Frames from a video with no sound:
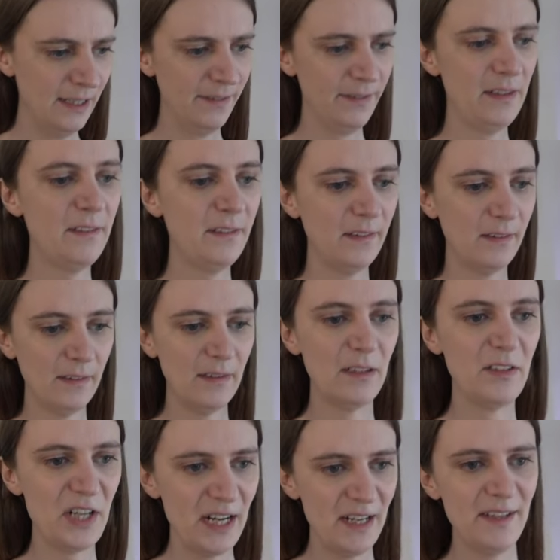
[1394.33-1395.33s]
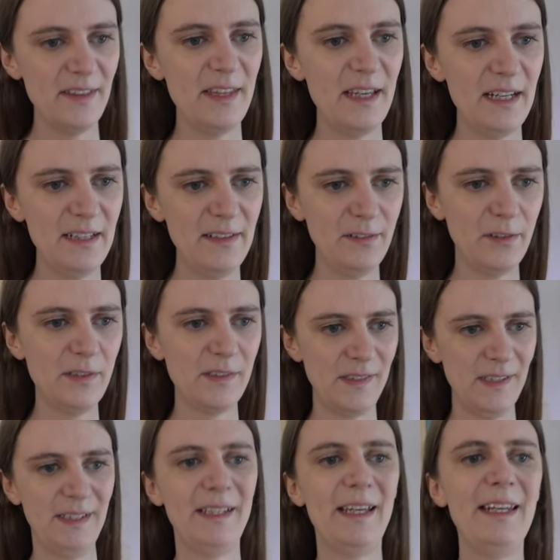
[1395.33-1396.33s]
this is the jar that is
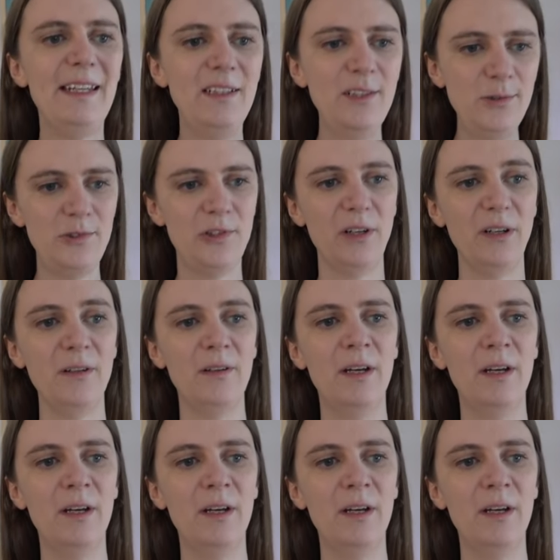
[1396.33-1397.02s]
containing an illusion.